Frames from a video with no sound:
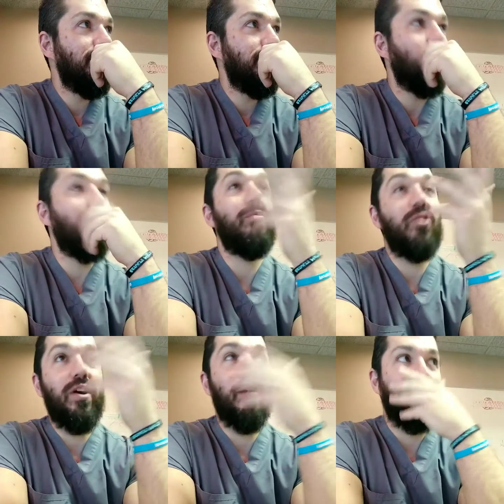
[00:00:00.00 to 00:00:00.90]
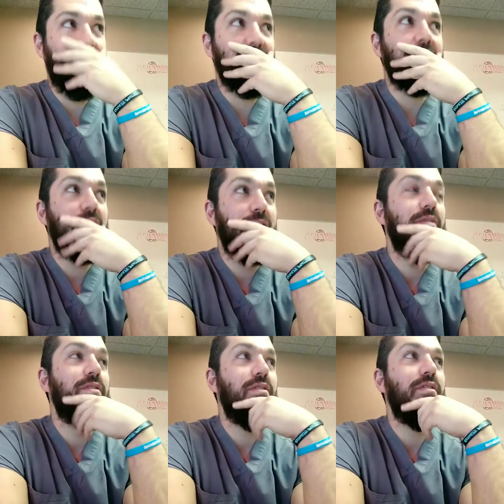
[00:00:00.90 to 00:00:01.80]
Or the immunocompromised.
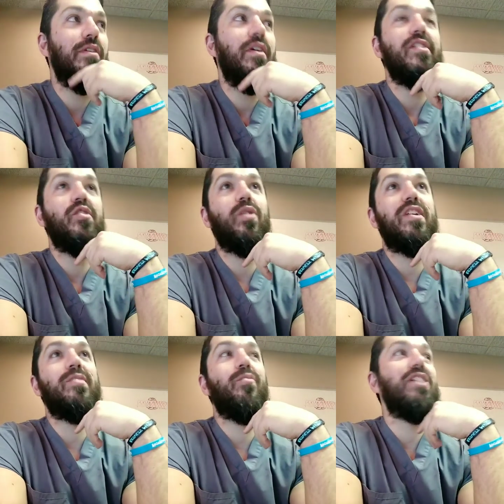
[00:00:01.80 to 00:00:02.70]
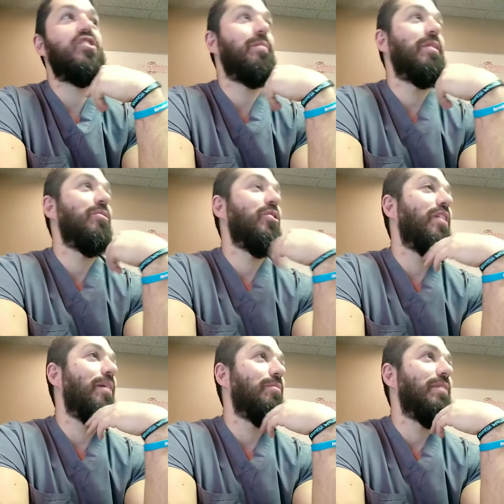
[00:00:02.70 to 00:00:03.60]
So what are some ways you can be
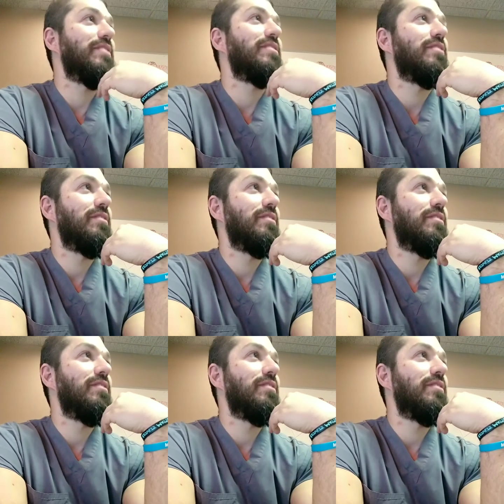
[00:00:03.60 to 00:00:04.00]
immunocompromised?